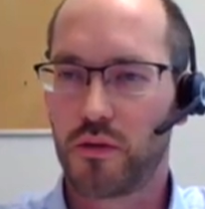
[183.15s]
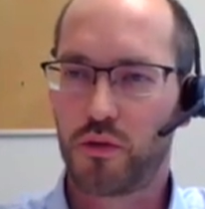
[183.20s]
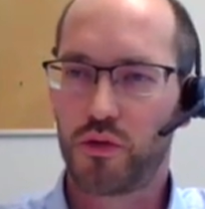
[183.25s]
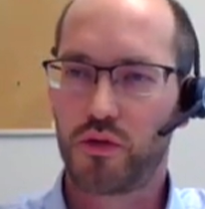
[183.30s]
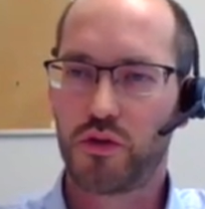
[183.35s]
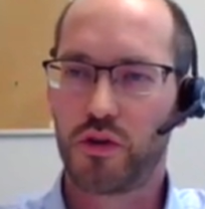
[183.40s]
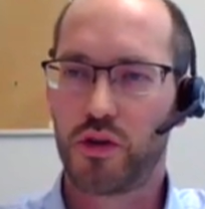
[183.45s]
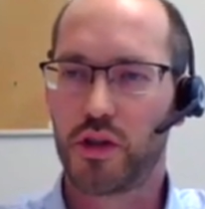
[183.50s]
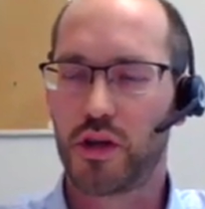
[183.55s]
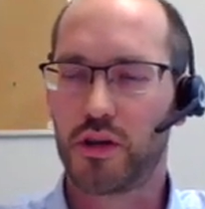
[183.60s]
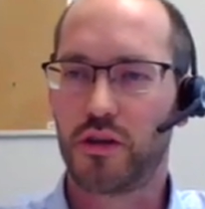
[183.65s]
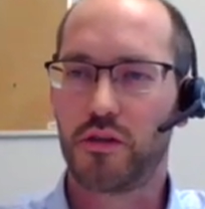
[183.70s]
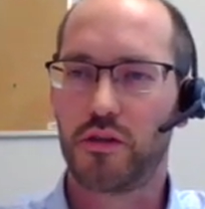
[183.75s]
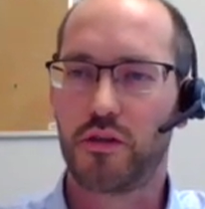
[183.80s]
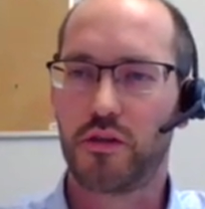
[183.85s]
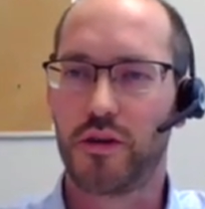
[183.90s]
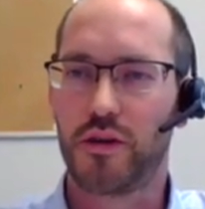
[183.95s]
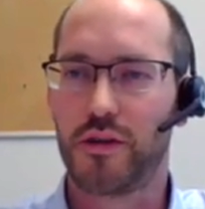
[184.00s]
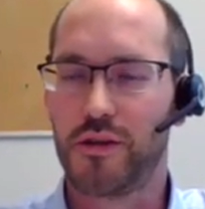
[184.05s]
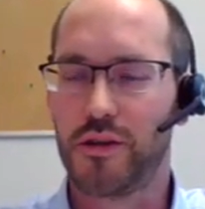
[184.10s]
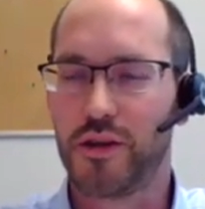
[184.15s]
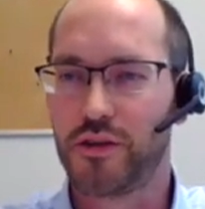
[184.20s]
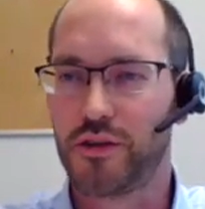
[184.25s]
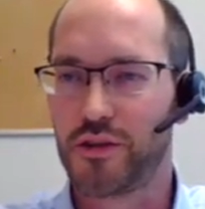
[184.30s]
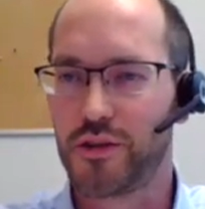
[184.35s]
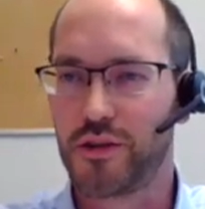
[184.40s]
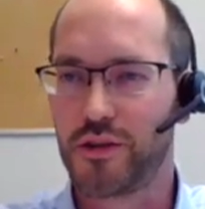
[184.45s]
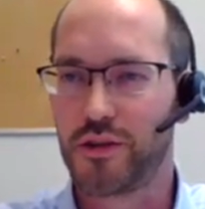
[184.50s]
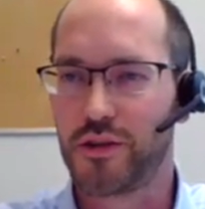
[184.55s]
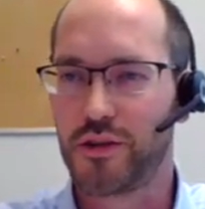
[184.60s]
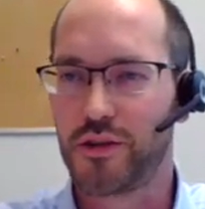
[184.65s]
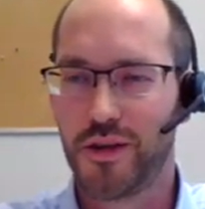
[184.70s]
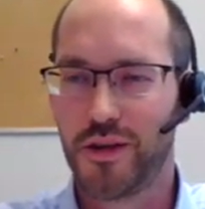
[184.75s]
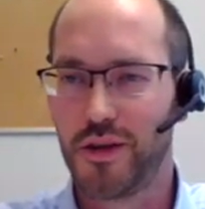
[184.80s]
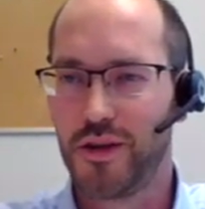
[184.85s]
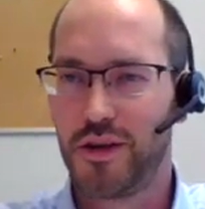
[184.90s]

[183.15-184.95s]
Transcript: You see that in the little